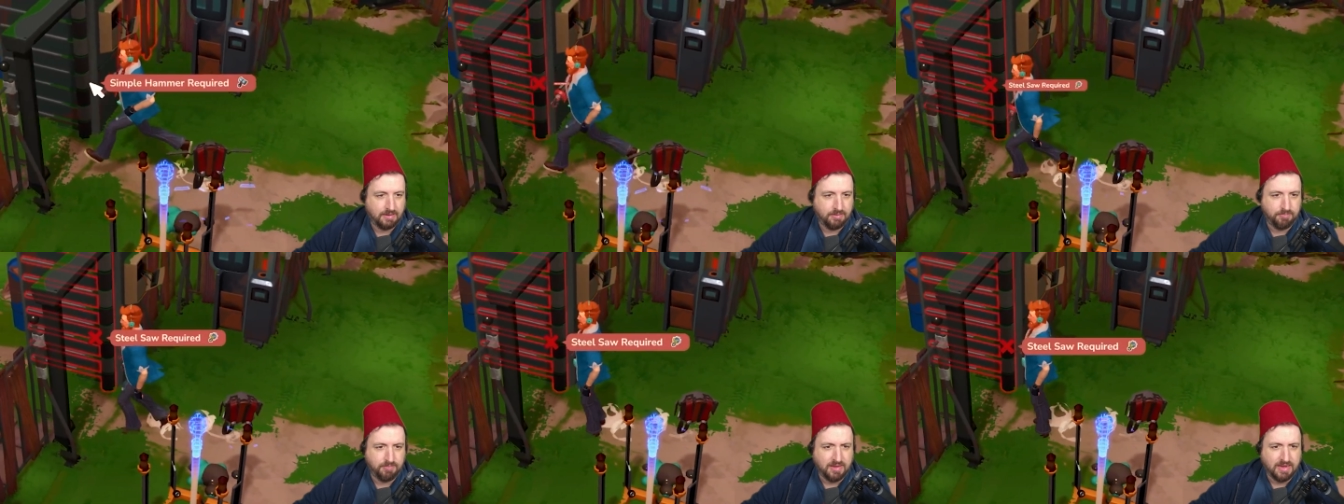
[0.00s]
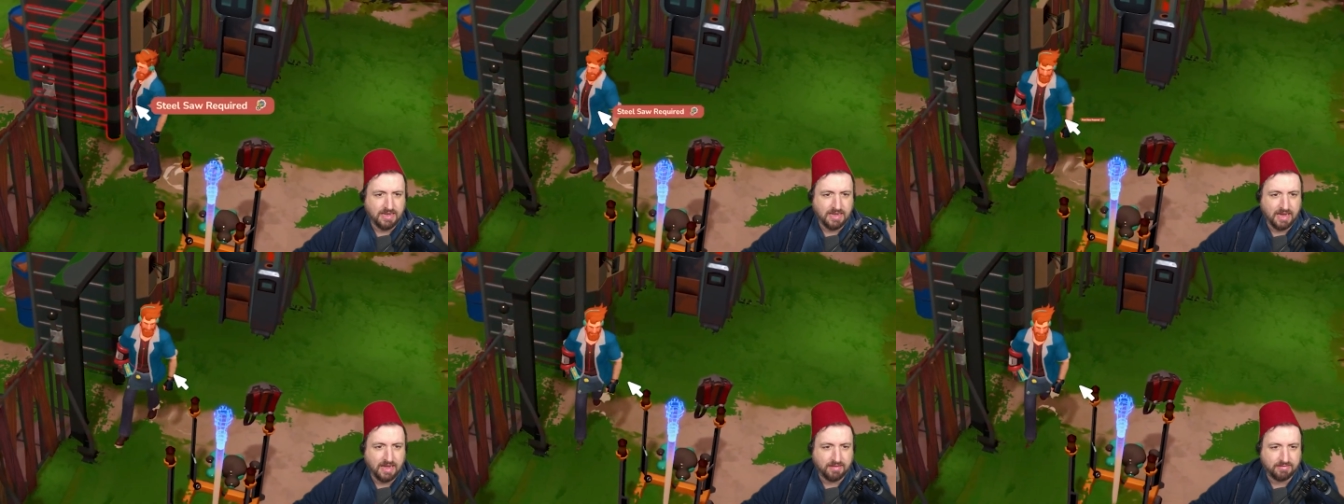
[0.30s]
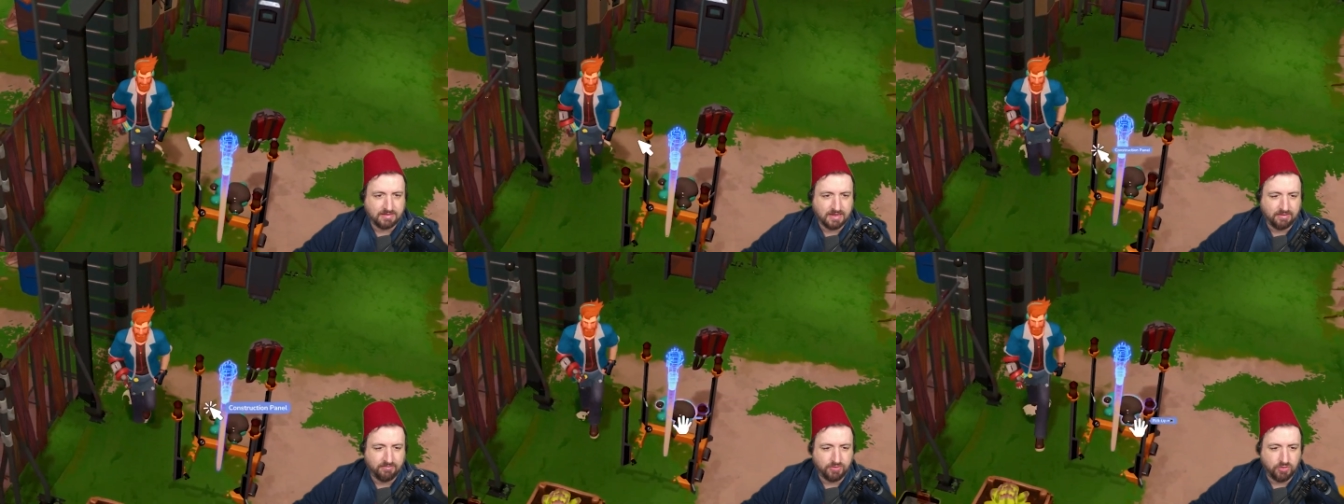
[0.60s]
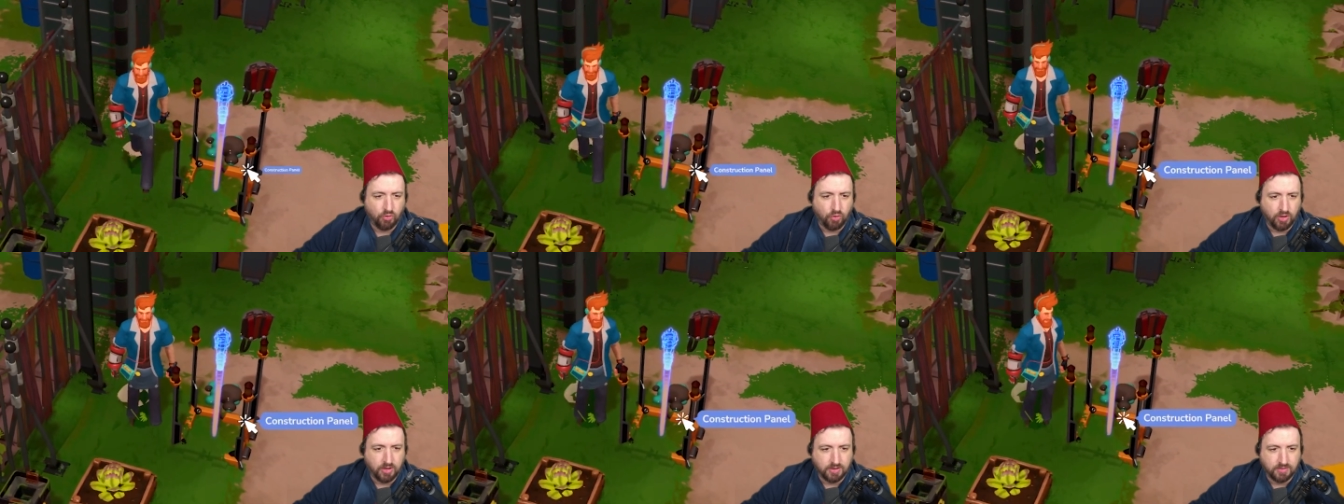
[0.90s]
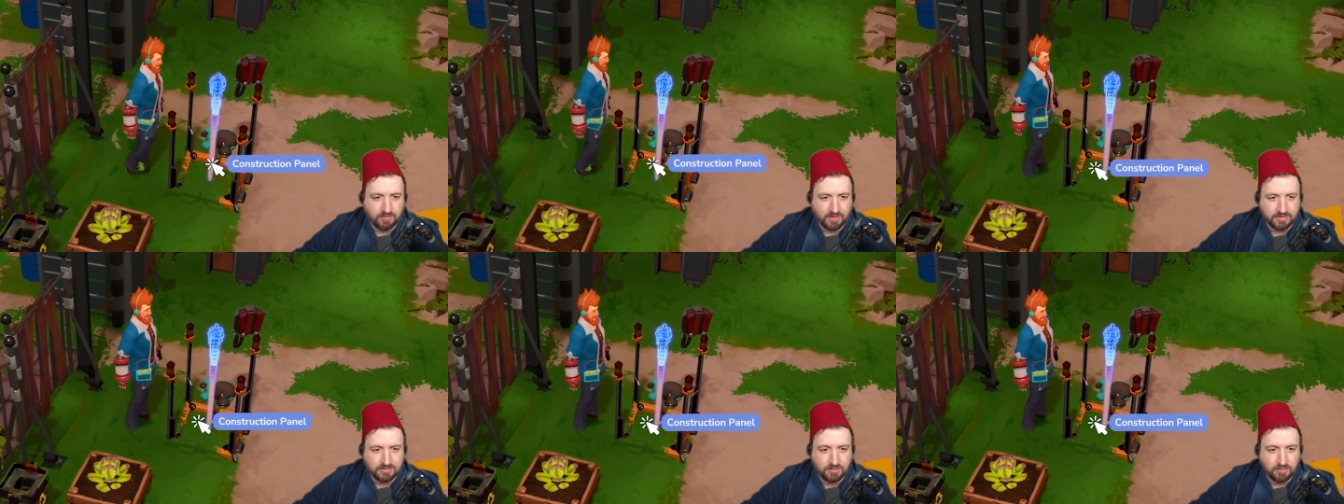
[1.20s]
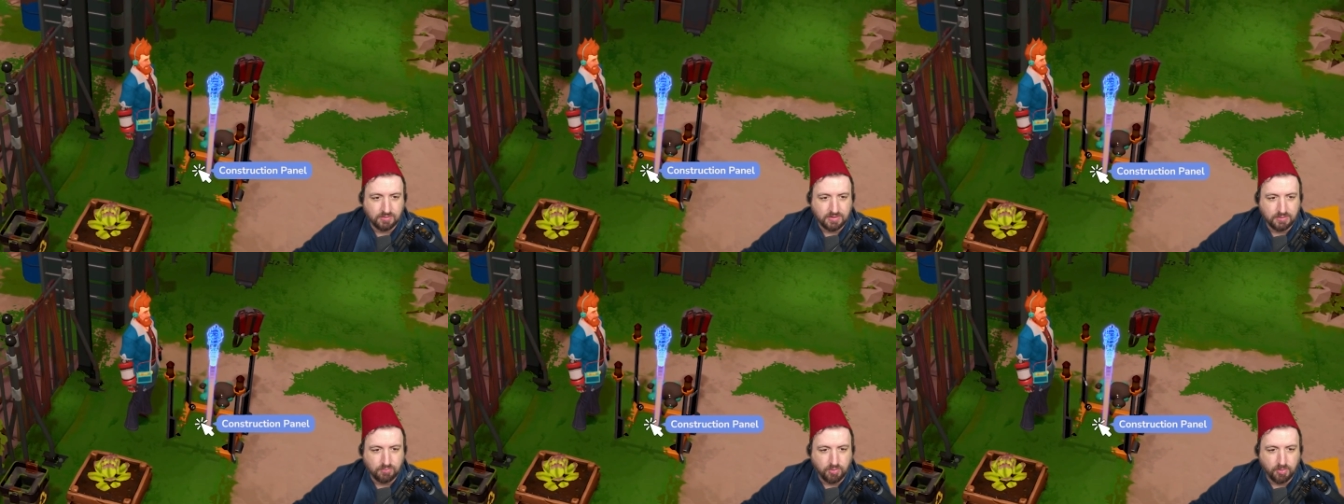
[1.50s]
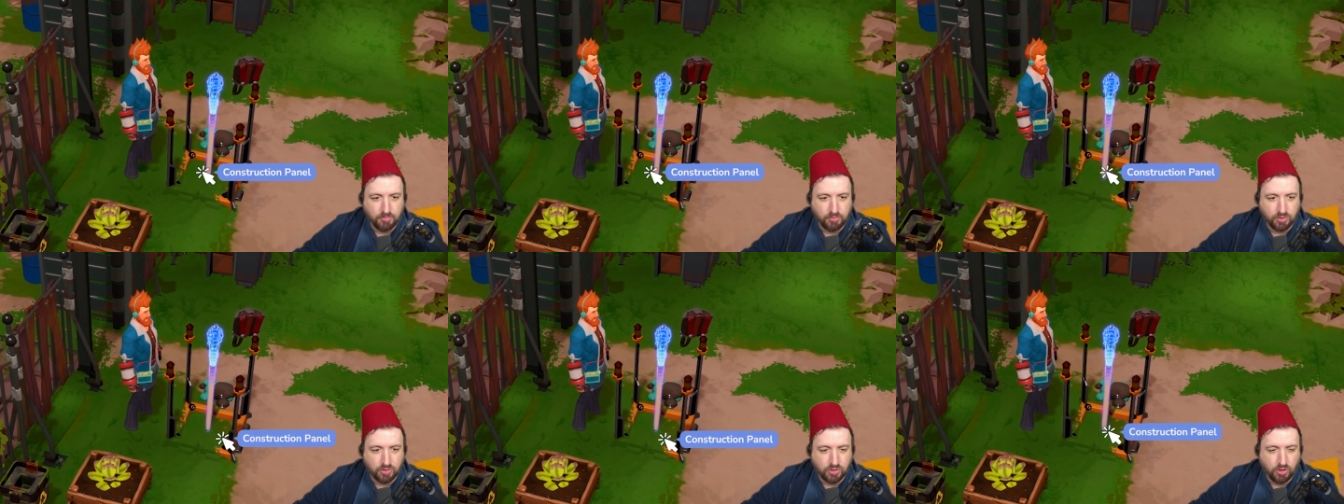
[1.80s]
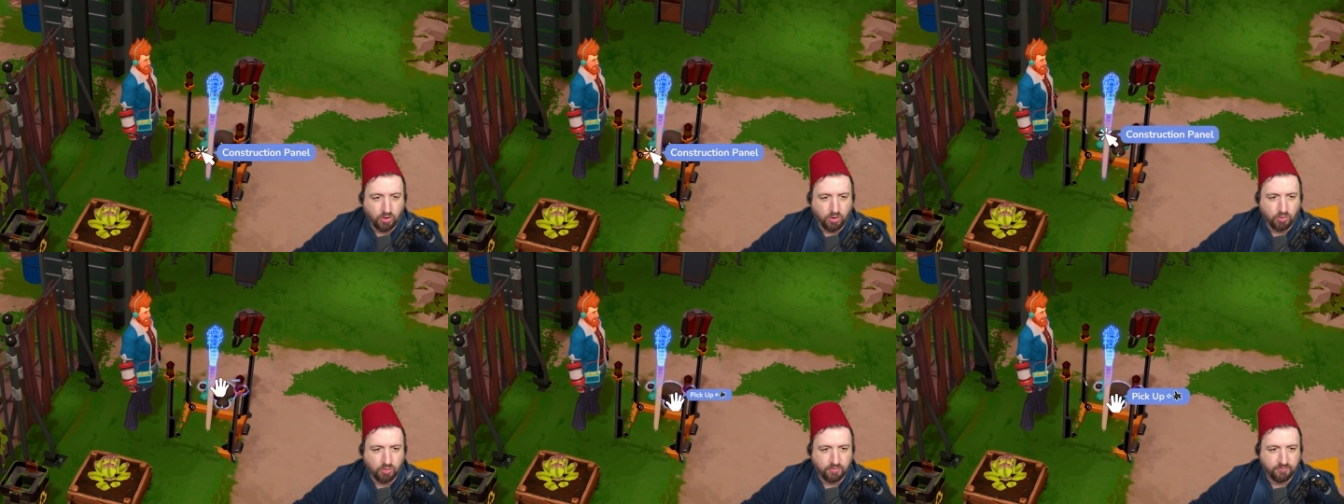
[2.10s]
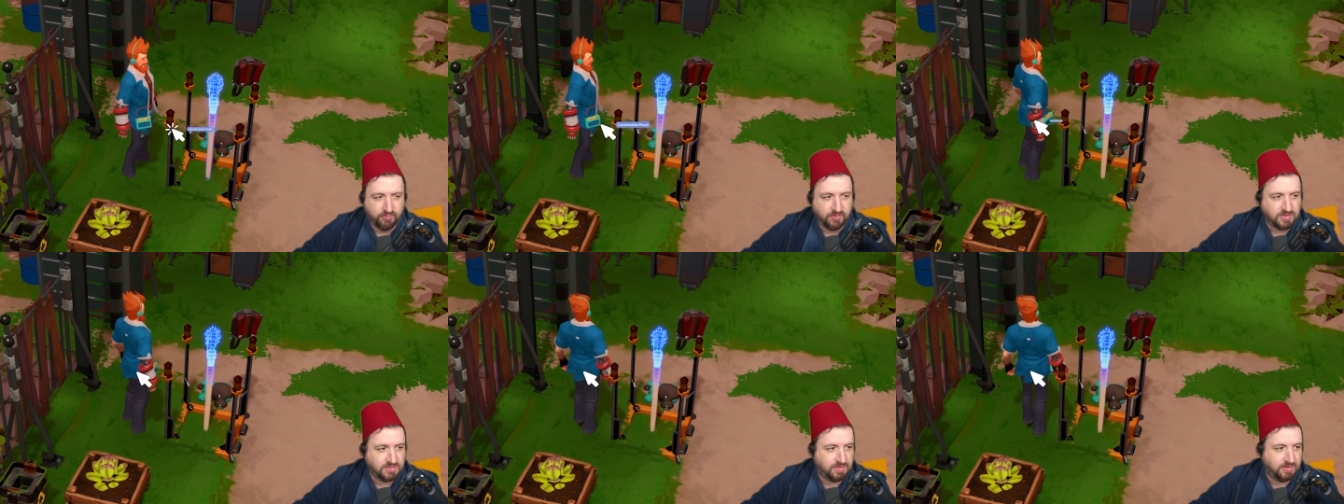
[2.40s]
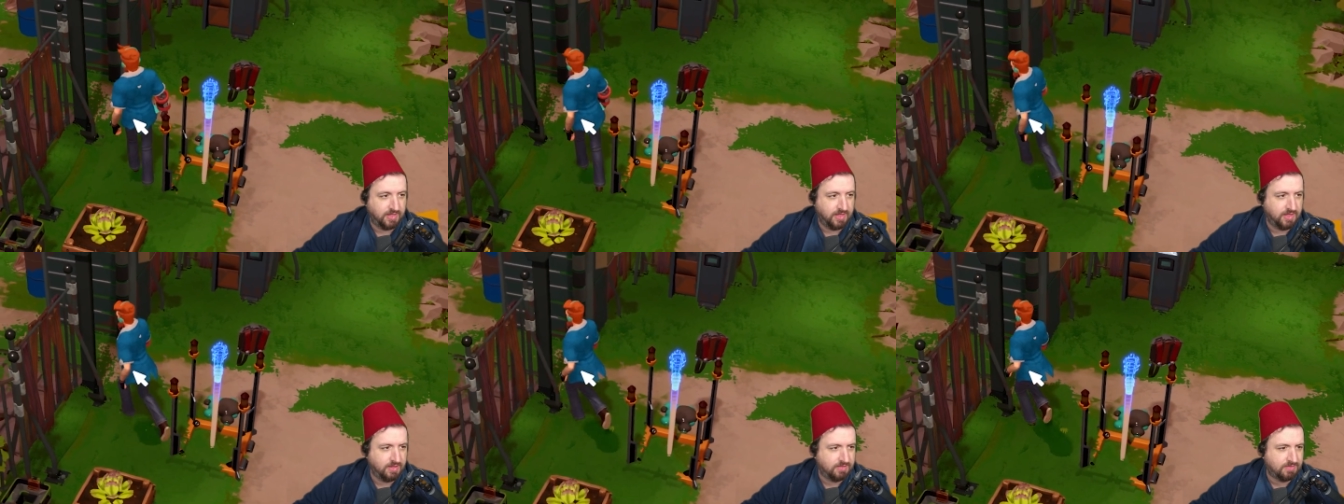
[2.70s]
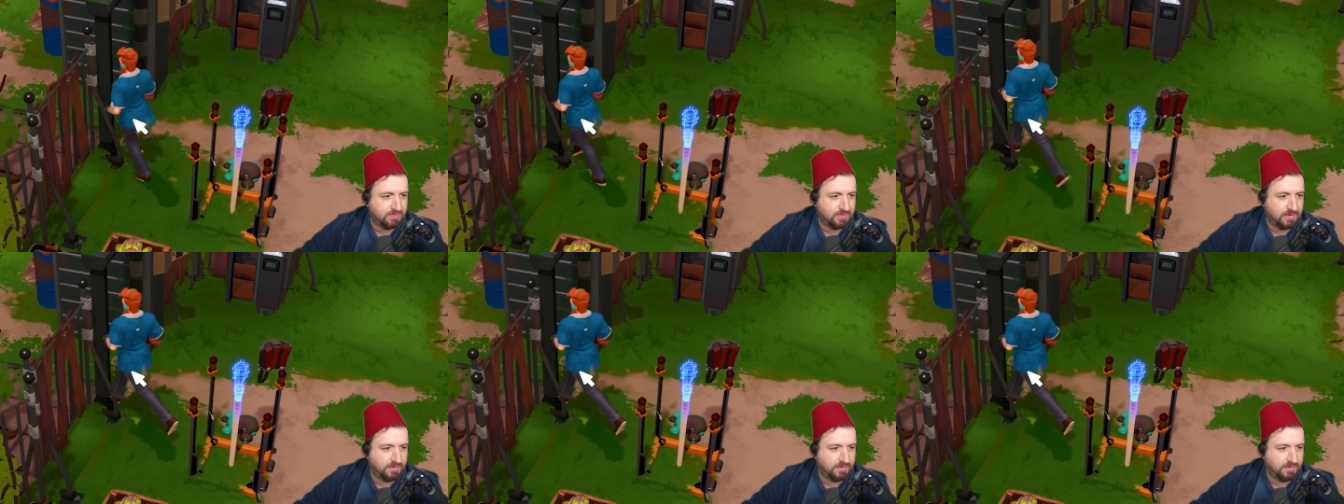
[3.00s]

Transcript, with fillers: it being late is kind of annoying because I do need one more coal to finish this.